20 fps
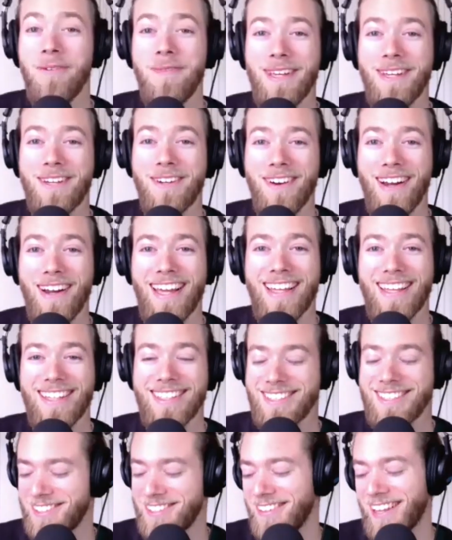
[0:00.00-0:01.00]
be great.
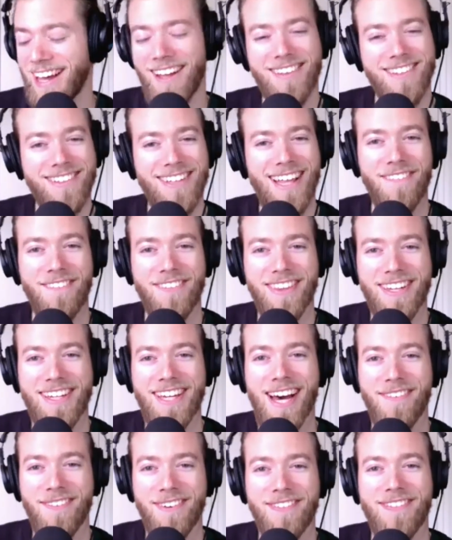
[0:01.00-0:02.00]
I'll do that for the
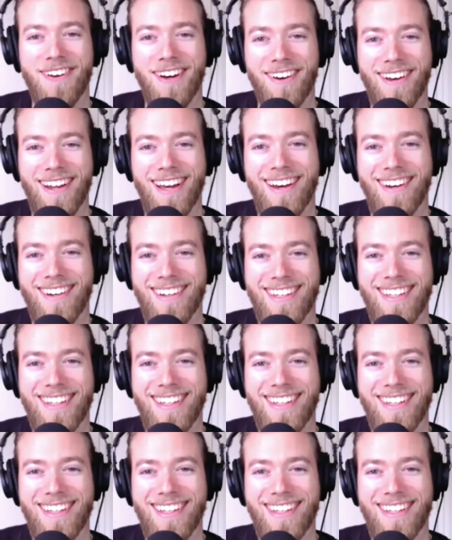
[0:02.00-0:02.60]
cover photo.